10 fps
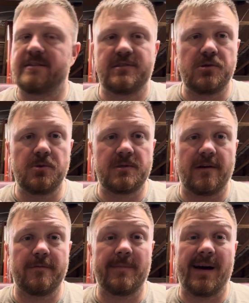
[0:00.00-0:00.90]
use
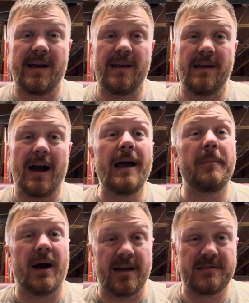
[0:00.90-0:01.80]
of my eye
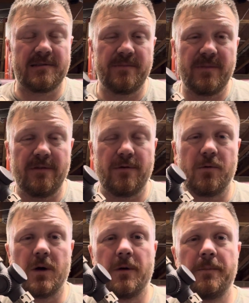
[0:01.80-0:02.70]
box, if you
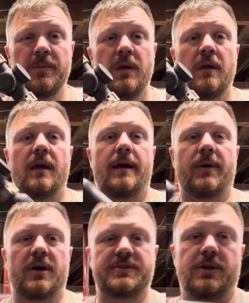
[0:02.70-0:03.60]
will.
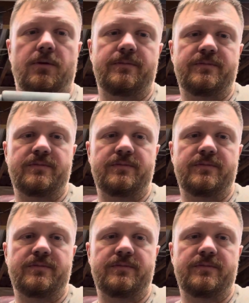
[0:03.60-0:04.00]
I'm also